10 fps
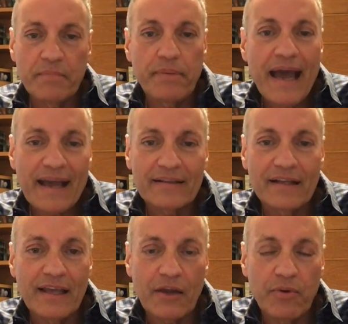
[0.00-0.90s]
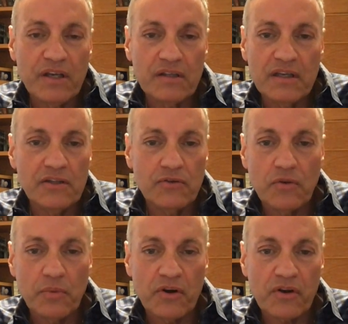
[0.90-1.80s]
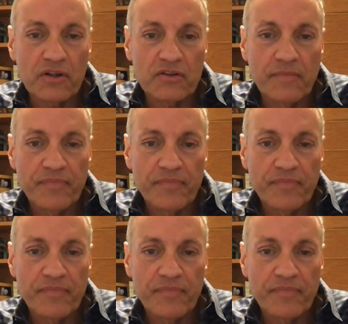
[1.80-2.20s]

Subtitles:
back the liquidity into the market,